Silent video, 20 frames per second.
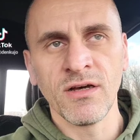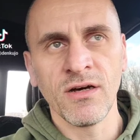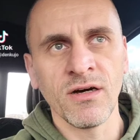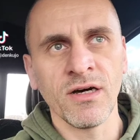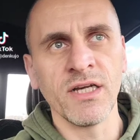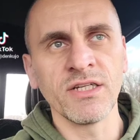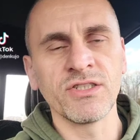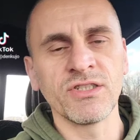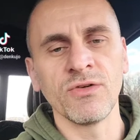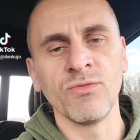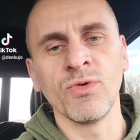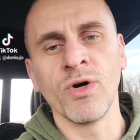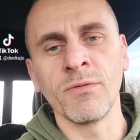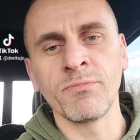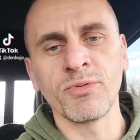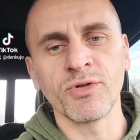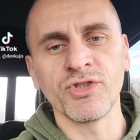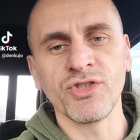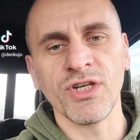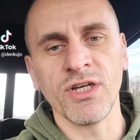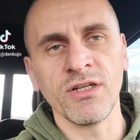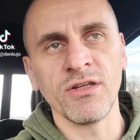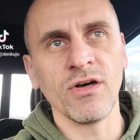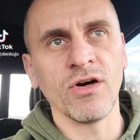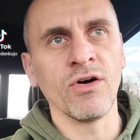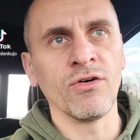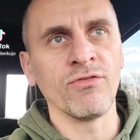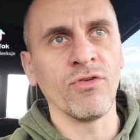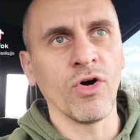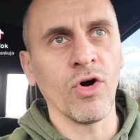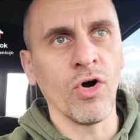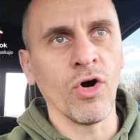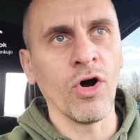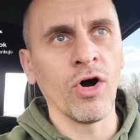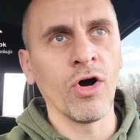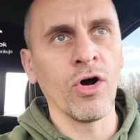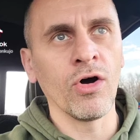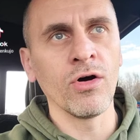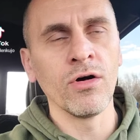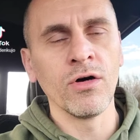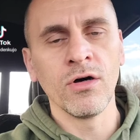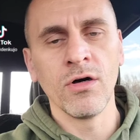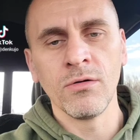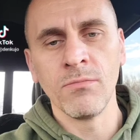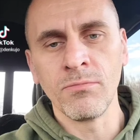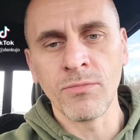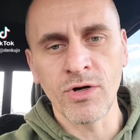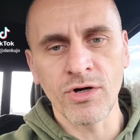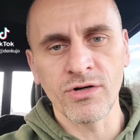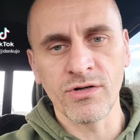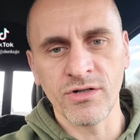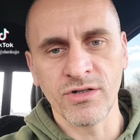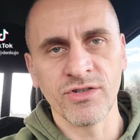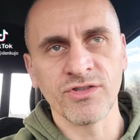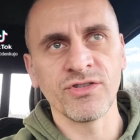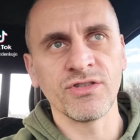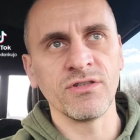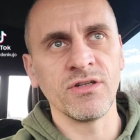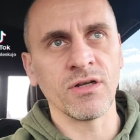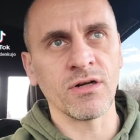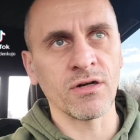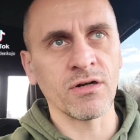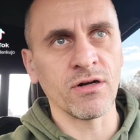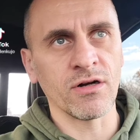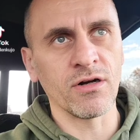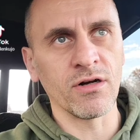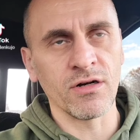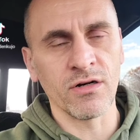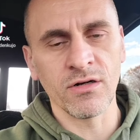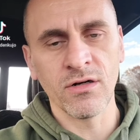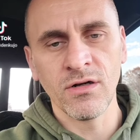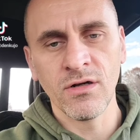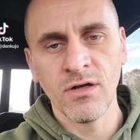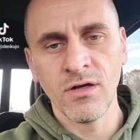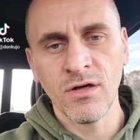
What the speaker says: less than 1% of all murders that occur